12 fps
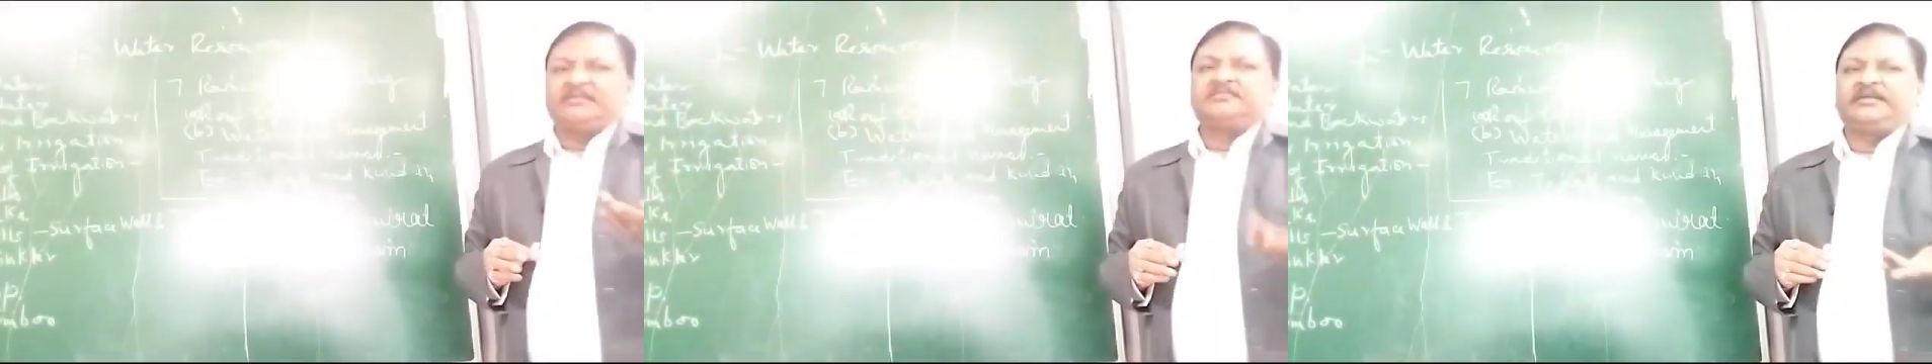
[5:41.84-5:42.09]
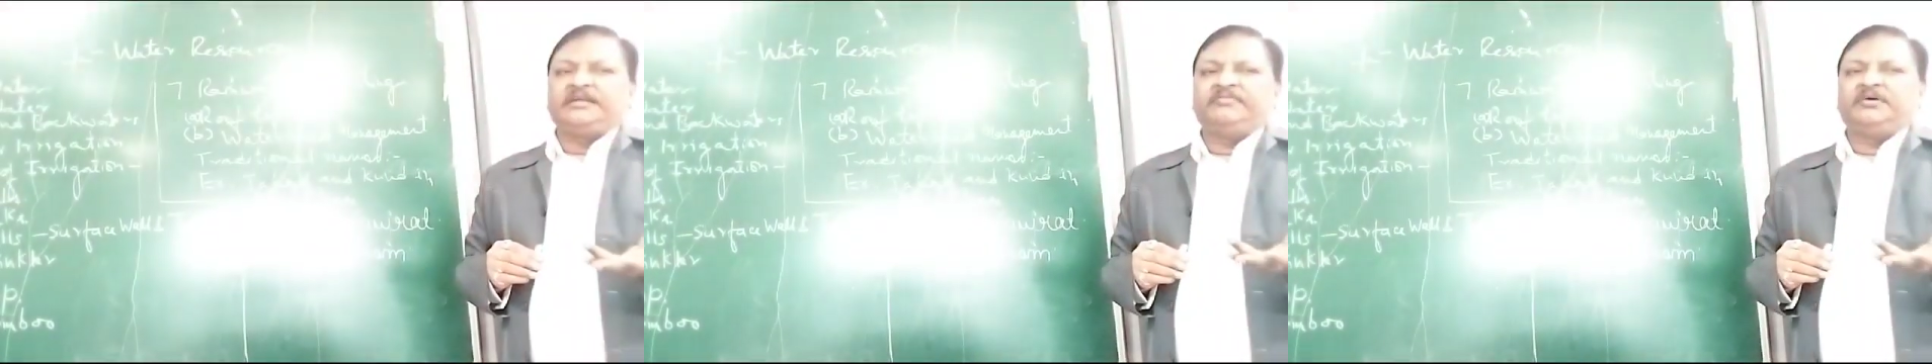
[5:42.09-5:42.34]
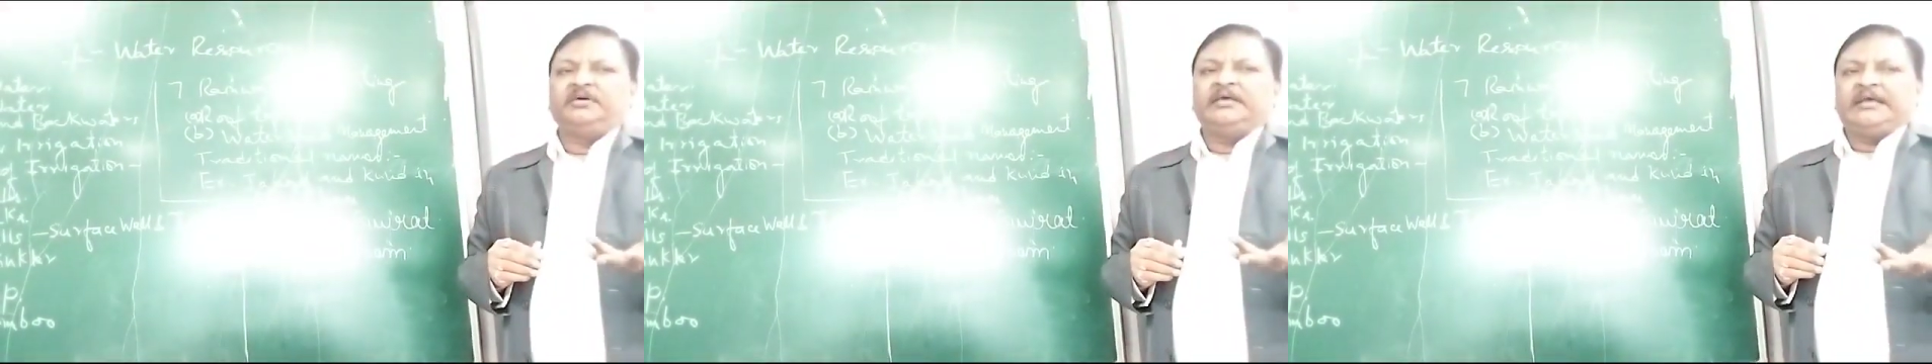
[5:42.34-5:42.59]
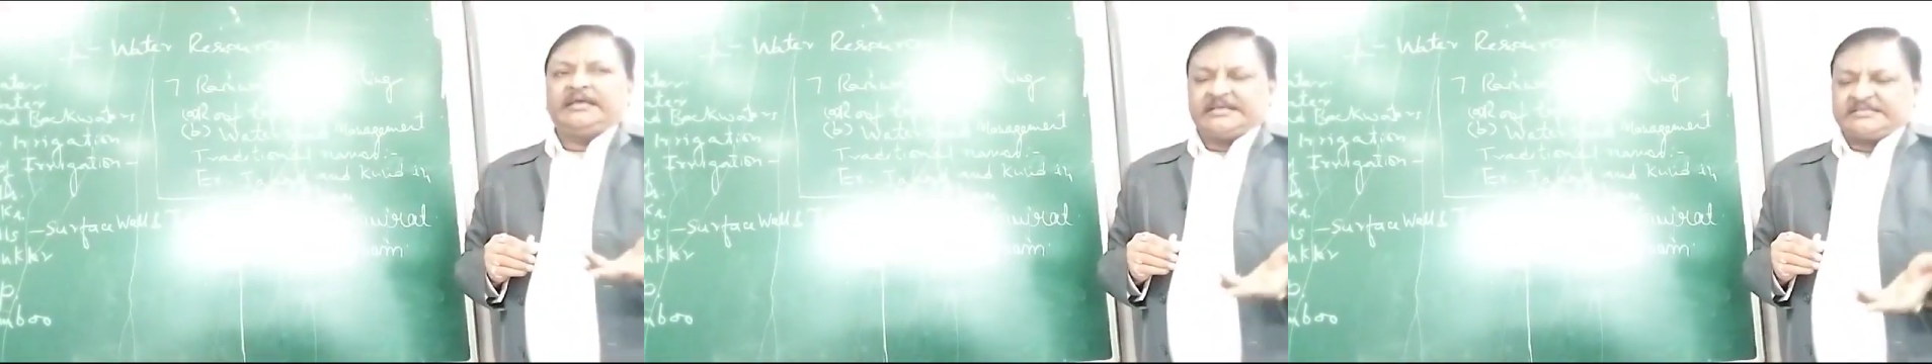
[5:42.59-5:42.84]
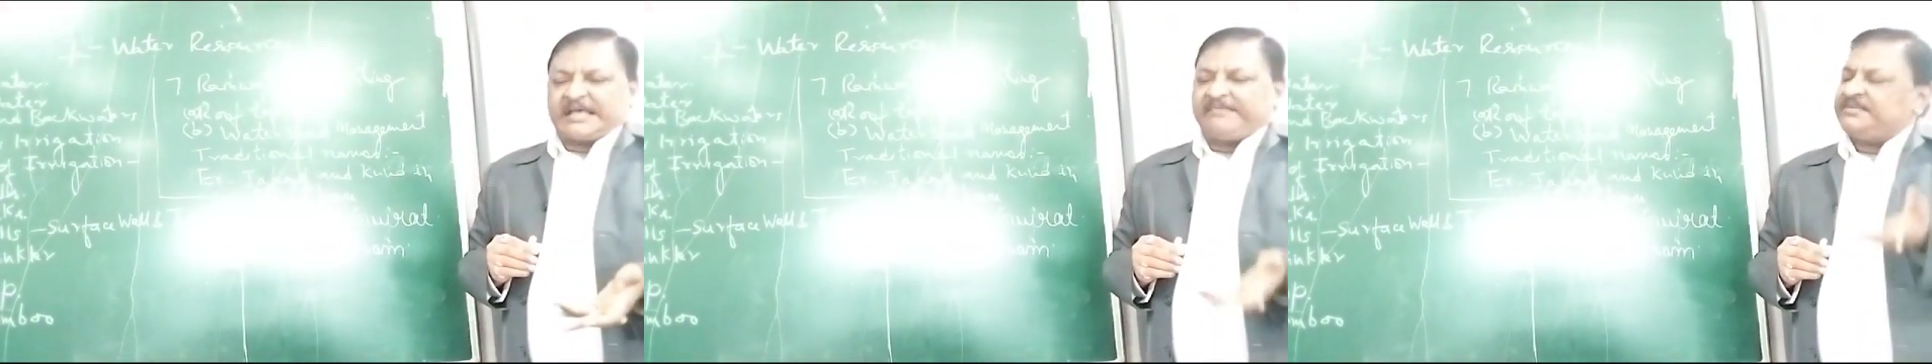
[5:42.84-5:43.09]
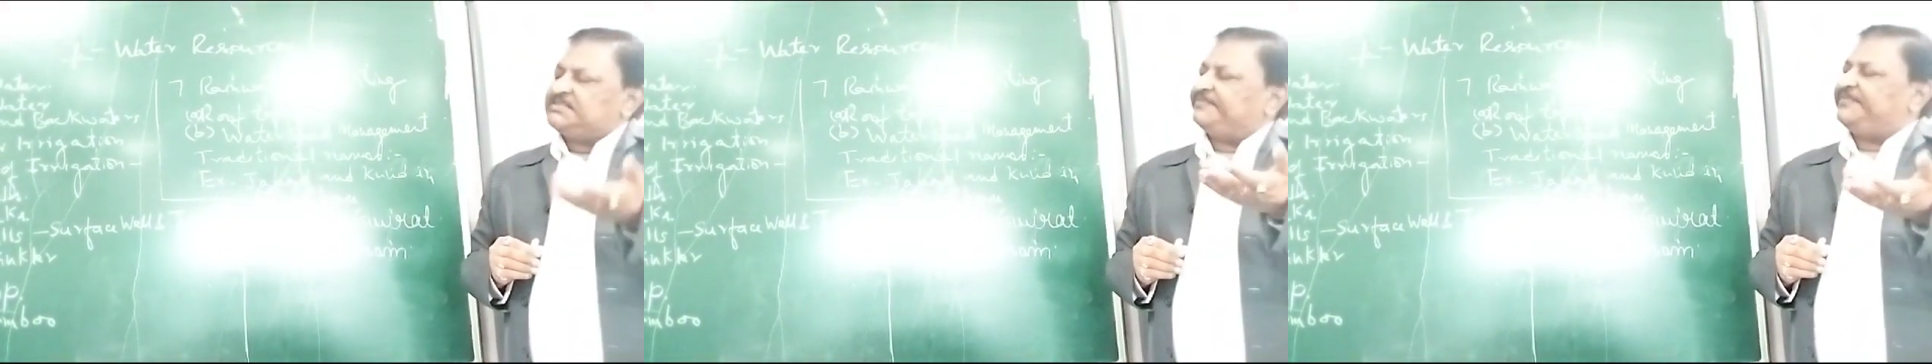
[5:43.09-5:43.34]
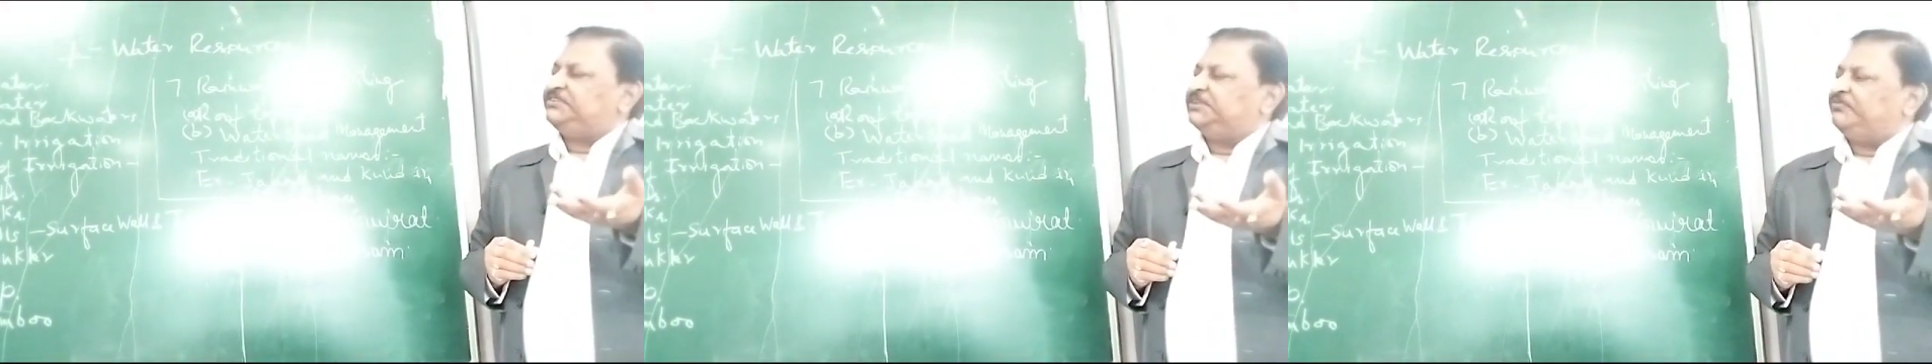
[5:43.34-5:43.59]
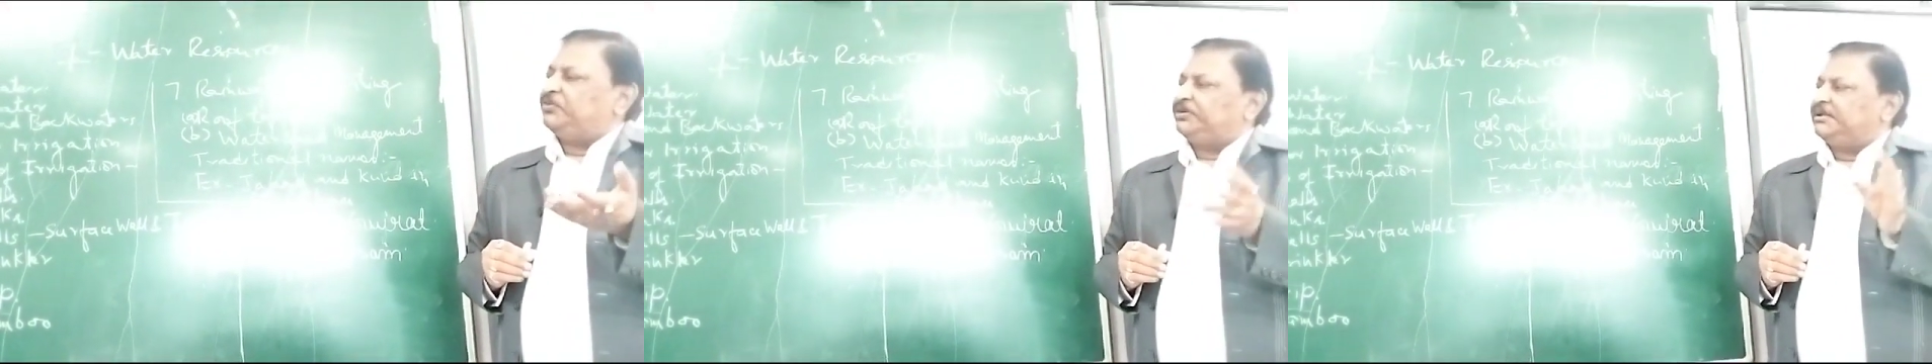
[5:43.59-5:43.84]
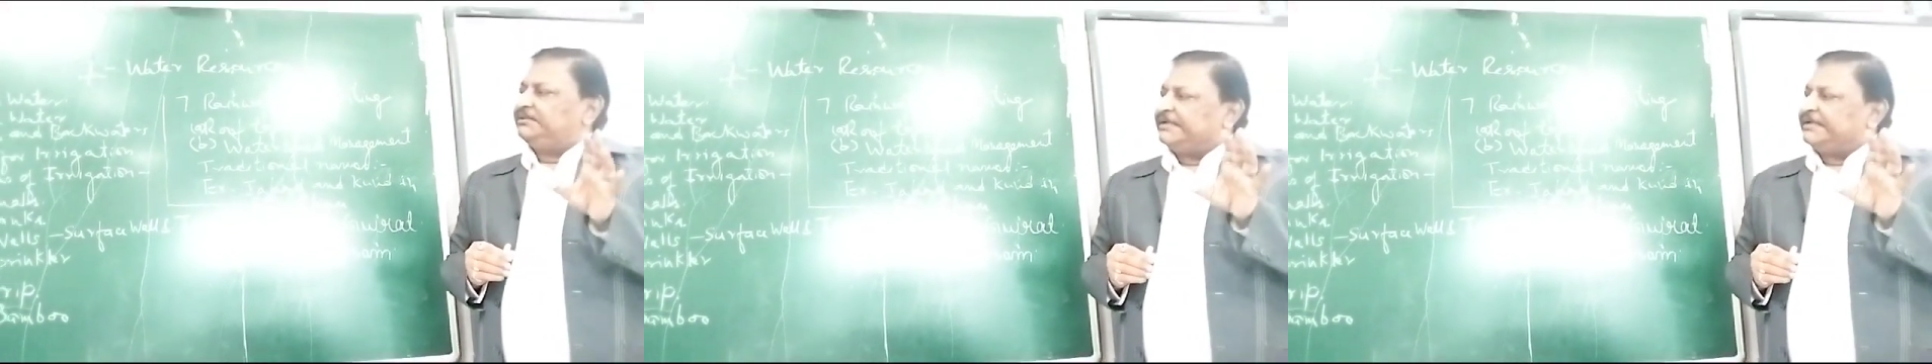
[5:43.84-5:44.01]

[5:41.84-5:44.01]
the river, is having sufficient water,